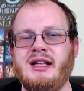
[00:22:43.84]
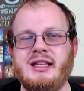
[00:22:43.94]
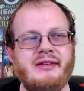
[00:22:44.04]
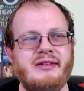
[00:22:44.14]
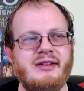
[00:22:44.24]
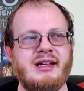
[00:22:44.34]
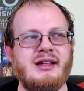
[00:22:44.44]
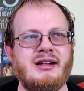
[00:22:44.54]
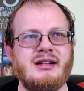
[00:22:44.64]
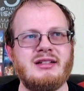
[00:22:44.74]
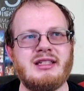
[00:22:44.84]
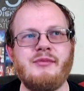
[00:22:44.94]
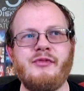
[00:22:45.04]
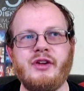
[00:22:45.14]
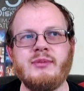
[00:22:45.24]
there are some
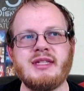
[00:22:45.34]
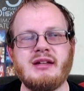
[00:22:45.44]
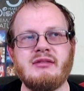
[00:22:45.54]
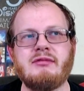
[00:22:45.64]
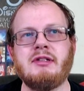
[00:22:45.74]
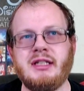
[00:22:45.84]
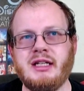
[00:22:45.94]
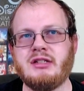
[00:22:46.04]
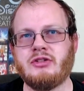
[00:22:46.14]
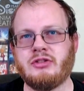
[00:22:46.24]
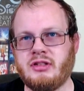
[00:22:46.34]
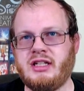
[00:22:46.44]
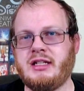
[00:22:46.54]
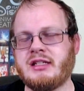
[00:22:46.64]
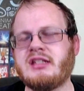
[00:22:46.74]
films that really
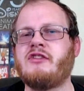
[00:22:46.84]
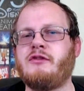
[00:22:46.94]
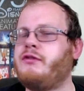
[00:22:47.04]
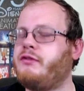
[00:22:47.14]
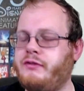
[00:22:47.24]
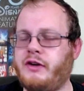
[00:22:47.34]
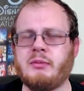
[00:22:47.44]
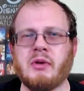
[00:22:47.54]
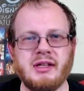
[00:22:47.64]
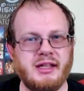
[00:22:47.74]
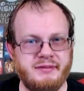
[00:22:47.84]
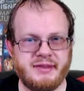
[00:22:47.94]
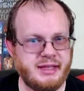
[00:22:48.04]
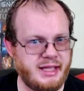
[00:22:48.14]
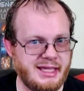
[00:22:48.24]
truly deserve far more love
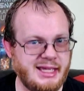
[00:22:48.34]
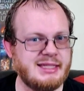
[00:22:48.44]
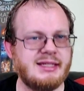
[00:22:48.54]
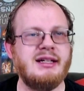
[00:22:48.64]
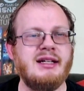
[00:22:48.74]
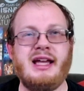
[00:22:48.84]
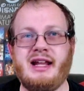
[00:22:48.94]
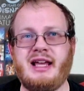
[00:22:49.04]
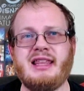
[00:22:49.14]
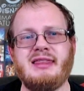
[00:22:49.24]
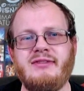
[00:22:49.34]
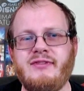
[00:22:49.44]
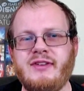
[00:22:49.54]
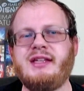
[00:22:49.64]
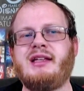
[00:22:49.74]
than they get. And I
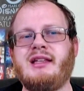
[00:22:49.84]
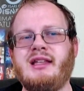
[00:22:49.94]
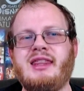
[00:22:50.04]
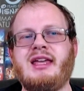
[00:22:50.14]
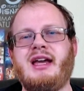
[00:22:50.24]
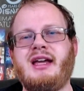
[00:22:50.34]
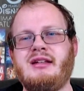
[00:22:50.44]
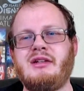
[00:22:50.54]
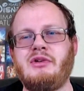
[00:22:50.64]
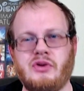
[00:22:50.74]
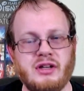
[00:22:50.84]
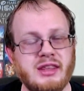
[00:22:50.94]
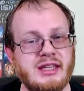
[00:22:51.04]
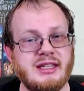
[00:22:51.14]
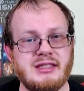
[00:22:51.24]
feel that North
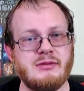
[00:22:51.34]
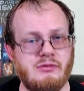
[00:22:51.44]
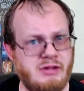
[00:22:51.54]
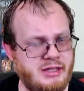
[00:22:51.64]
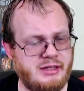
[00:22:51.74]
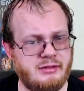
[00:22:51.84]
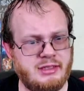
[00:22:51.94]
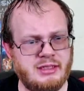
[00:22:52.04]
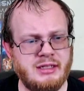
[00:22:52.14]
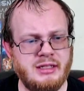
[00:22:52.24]
is one of those.